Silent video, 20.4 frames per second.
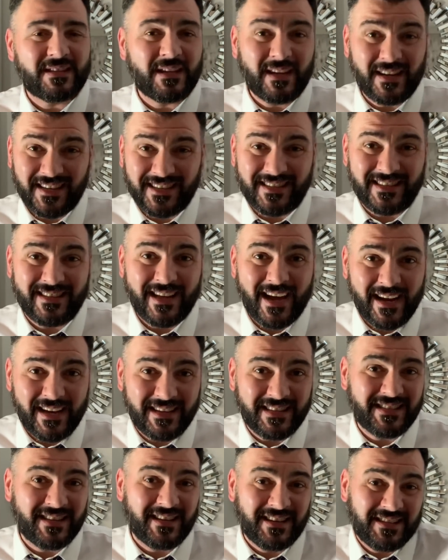It is
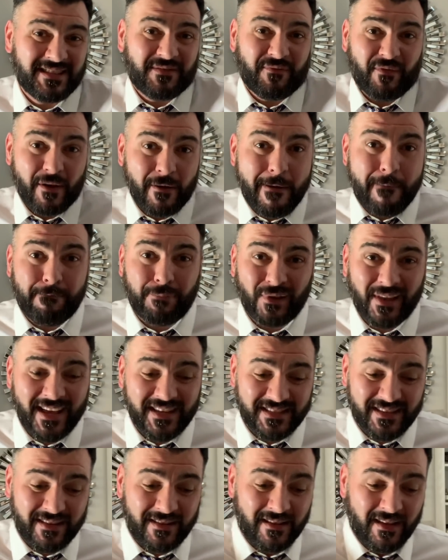nice. It is very
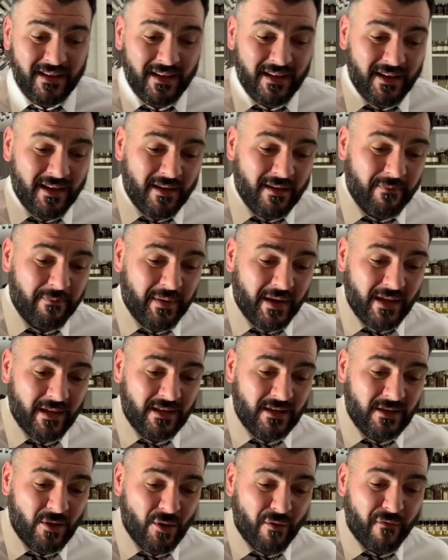pleasant. But,
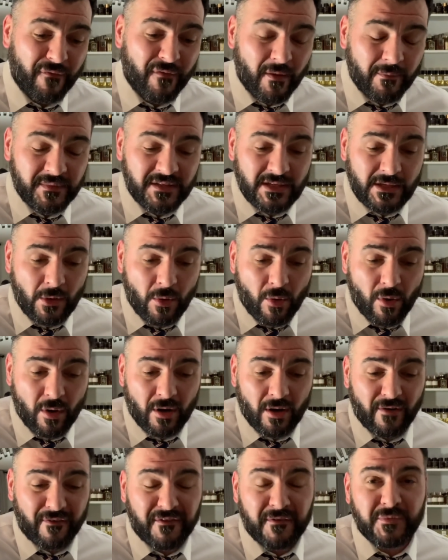you know, from
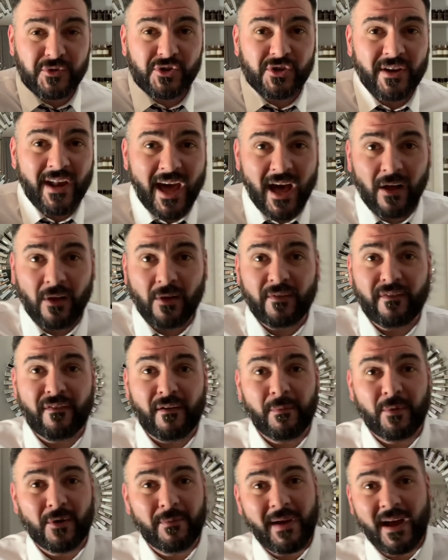Dior, from Chanel,
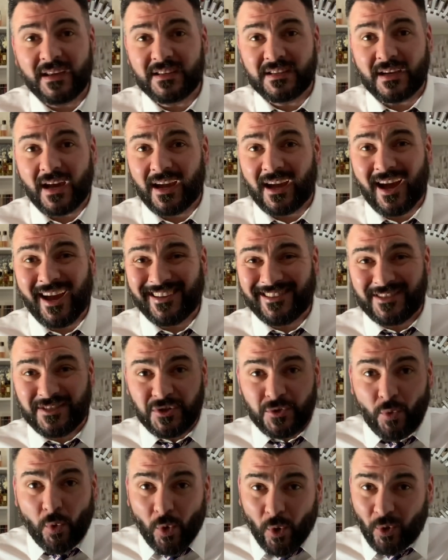from Hermes, I
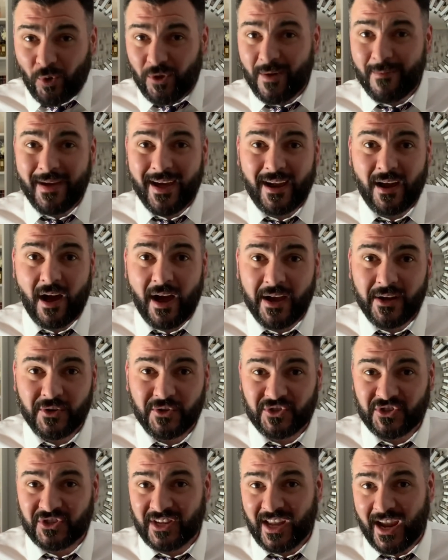do hold them at a higher
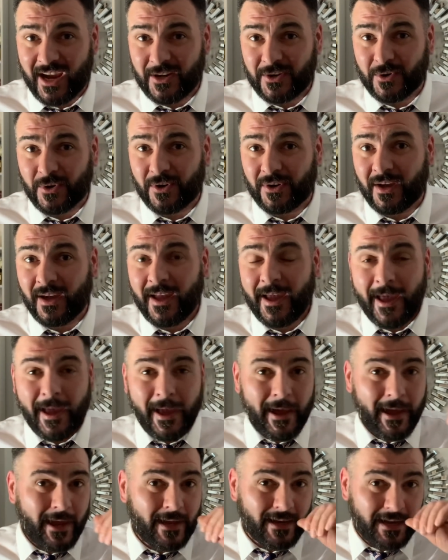standard.
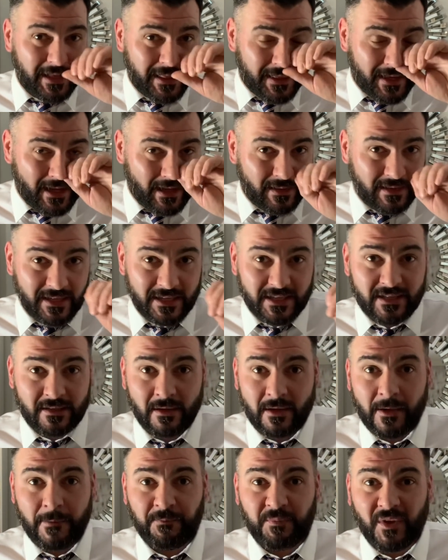And I think this,
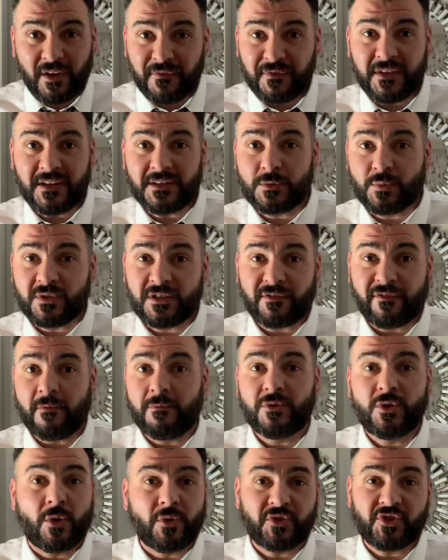if this was
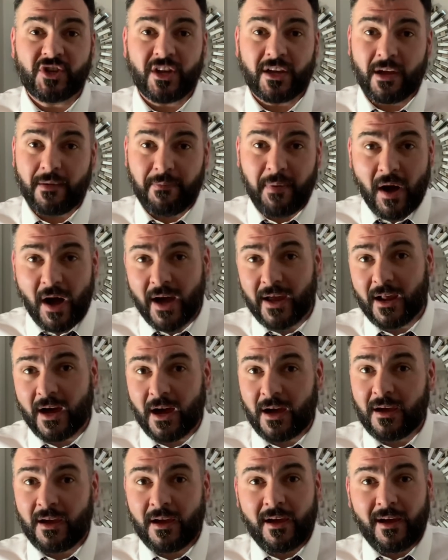from Dolce &
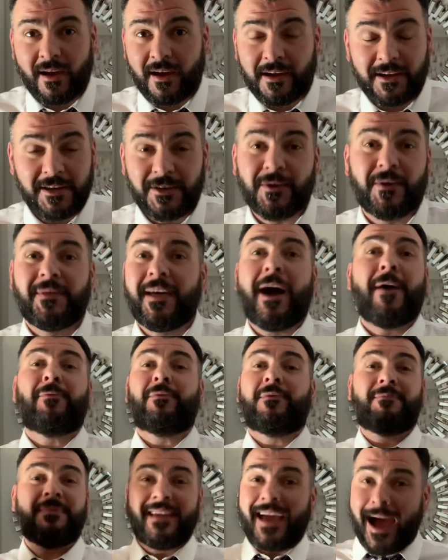Gabbana, you know, that
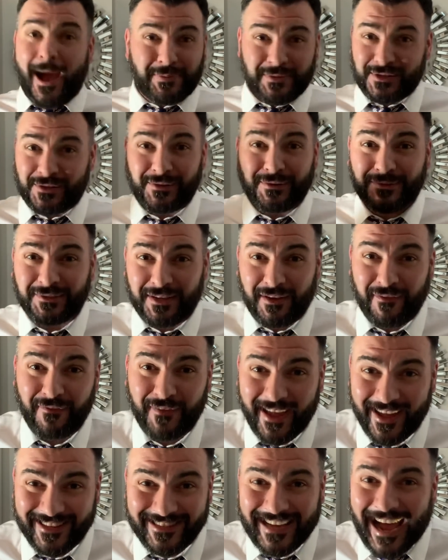would be absolutely
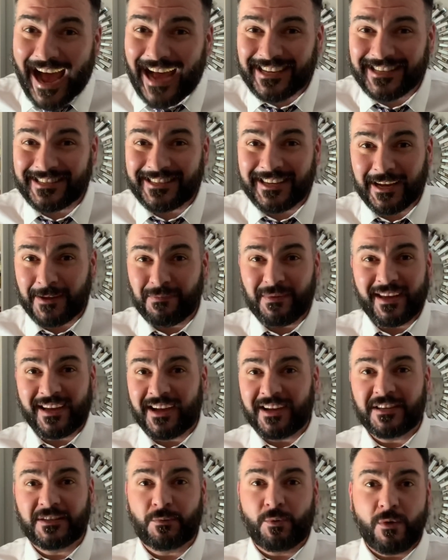fantastic
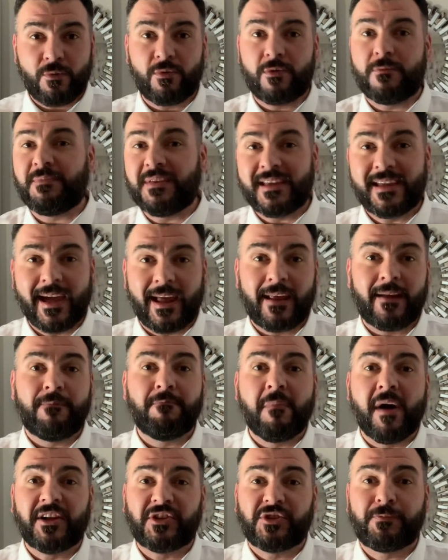because we would be
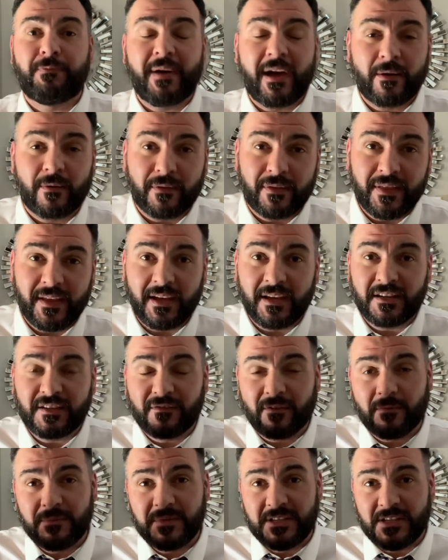getting much better things
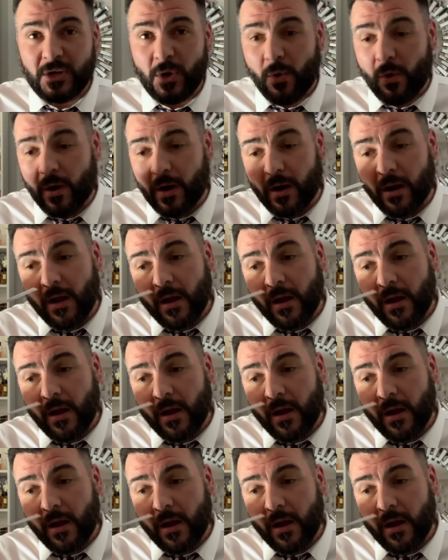from Dior.